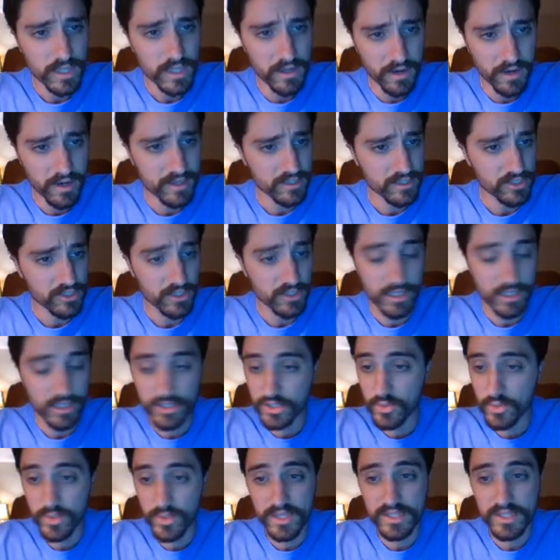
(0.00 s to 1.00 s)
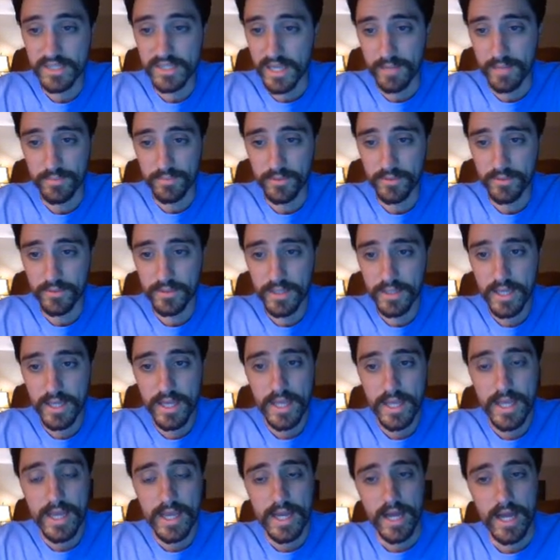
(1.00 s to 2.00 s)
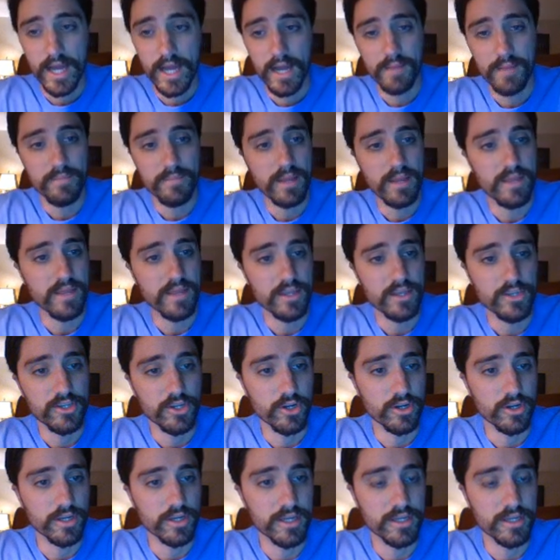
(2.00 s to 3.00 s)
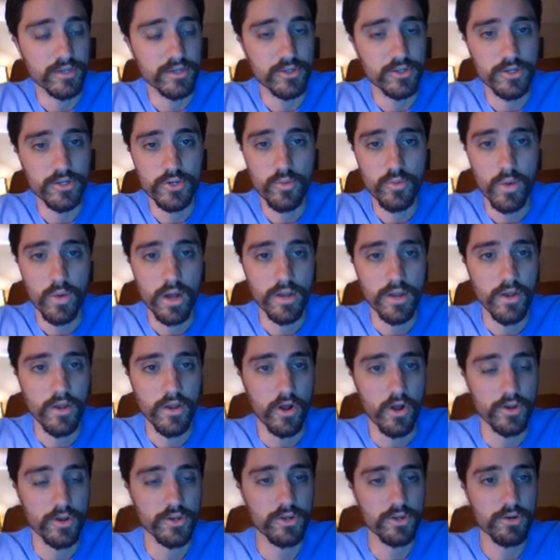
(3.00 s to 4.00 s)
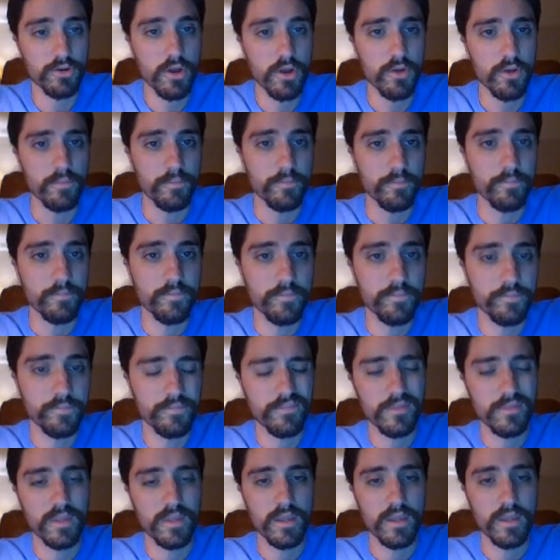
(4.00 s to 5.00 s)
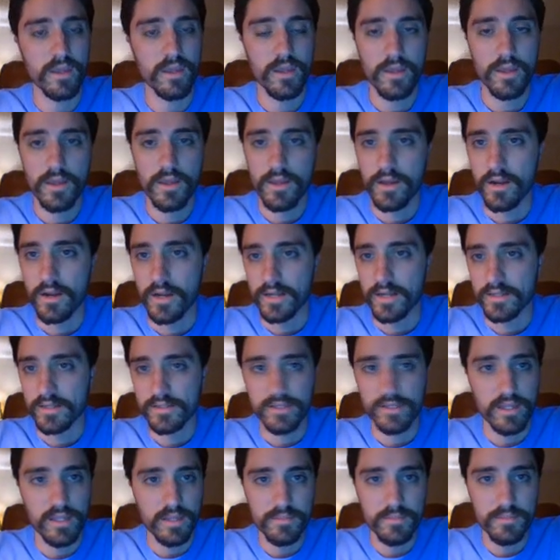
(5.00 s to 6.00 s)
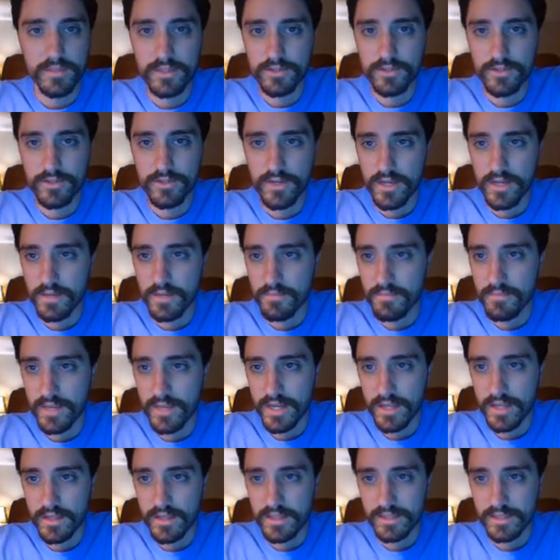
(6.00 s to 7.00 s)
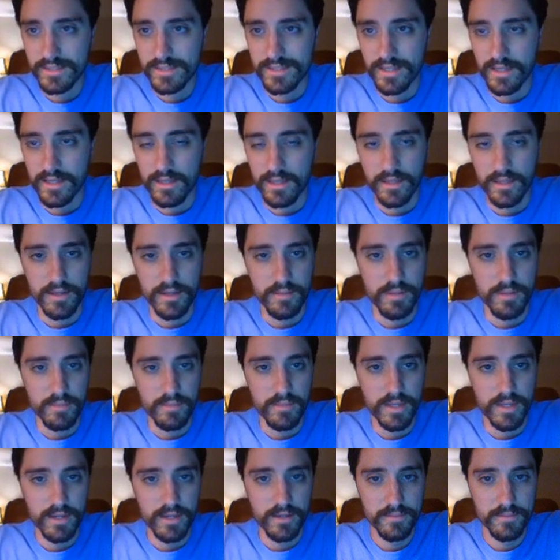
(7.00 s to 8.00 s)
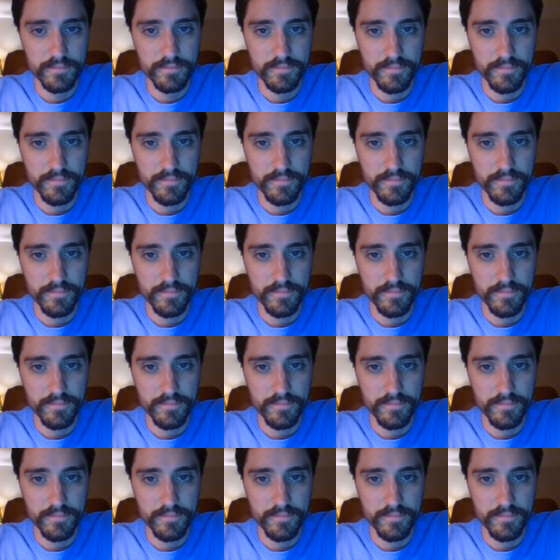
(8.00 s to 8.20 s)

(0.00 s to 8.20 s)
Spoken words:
All right, so let's do an example, and then you're going to do one on your own. All right, so let me try to make this a little bit bigger.